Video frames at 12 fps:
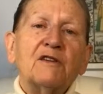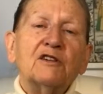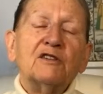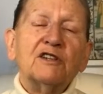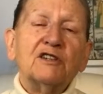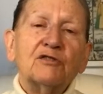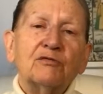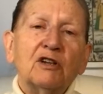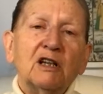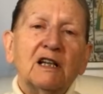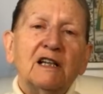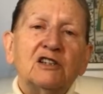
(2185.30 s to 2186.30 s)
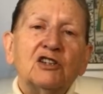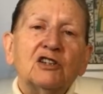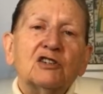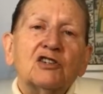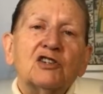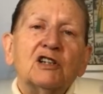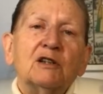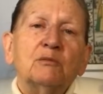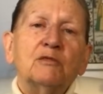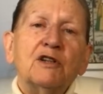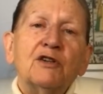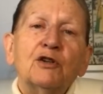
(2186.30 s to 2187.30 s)
this
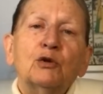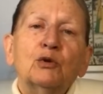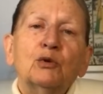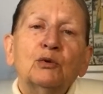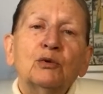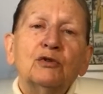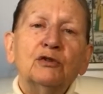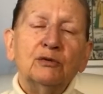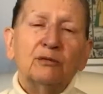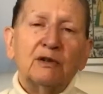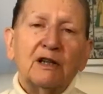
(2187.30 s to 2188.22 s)
relationship with the guru.